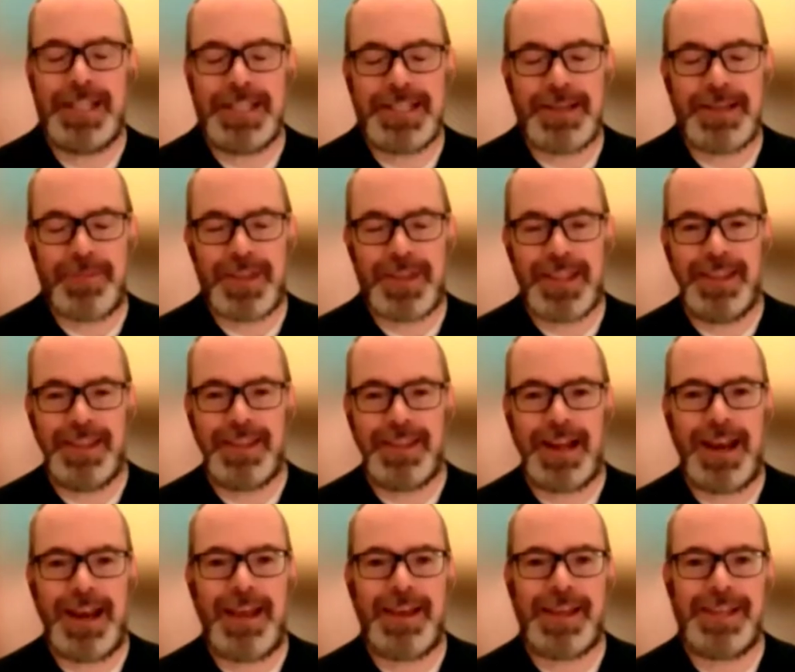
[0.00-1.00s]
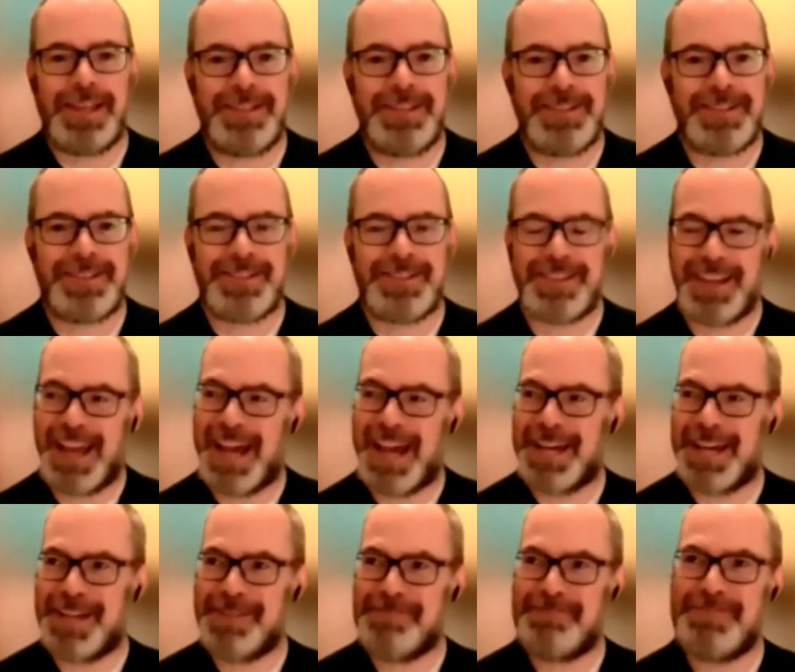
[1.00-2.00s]
something the clients
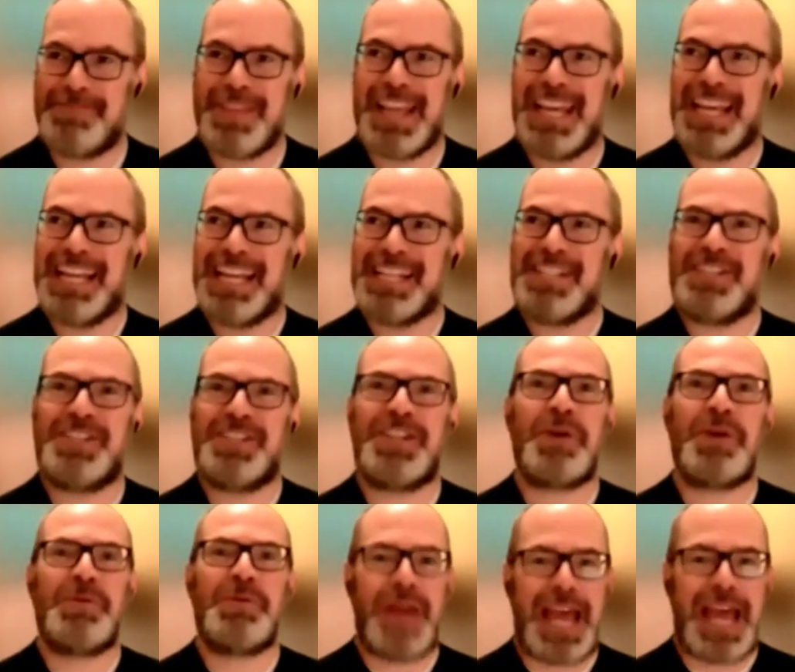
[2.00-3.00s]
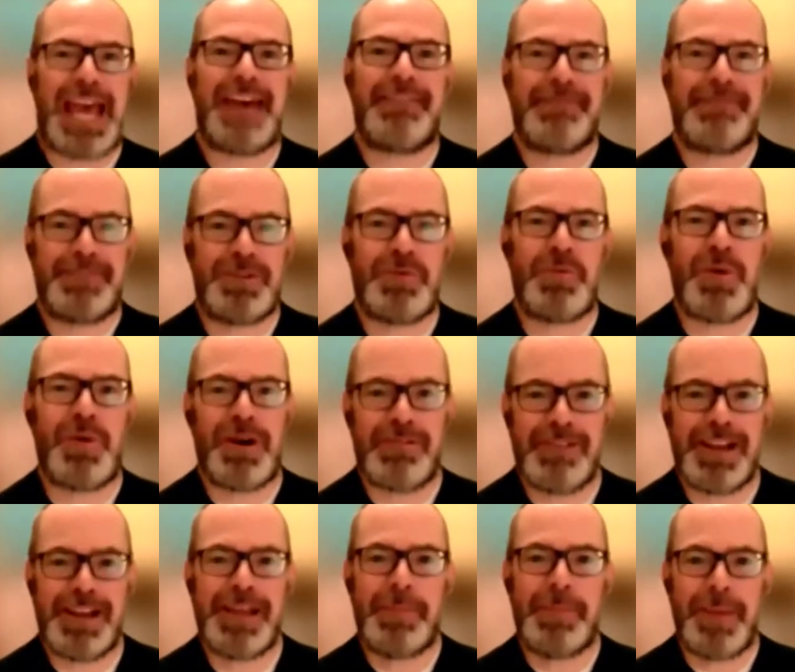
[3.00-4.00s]
don't have to
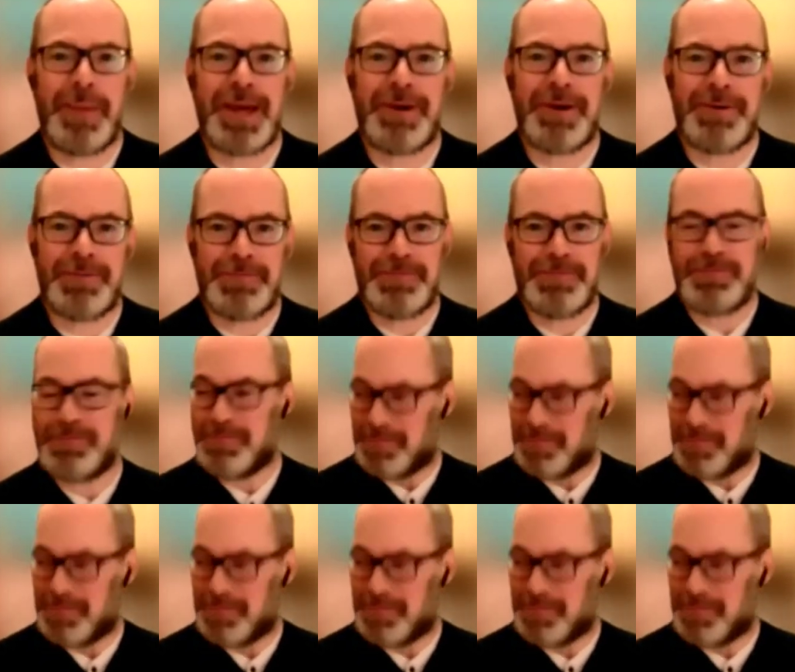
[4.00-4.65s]
worry about